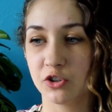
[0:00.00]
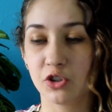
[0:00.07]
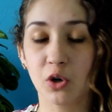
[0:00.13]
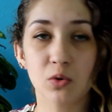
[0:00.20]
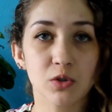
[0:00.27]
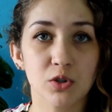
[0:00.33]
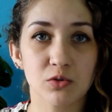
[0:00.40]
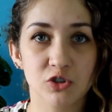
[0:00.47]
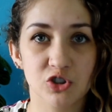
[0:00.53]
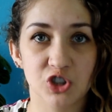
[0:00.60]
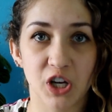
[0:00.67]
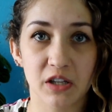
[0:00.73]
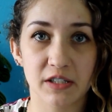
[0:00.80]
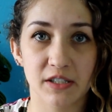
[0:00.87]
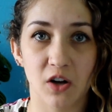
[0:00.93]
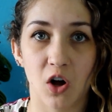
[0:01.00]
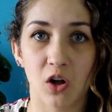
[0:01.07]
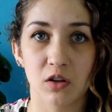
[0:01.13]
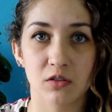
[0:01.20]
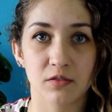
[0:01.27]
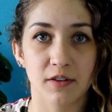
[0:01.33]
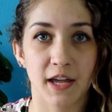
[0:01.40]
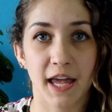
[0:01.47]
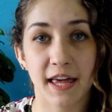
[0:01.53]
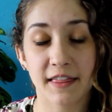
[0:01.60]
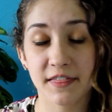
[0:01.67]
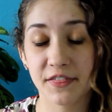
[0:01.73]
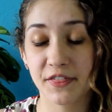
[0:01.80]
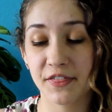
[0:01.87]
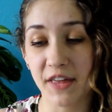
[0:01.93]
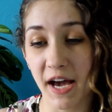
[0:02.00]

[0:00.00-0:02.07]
don't use gel at all. And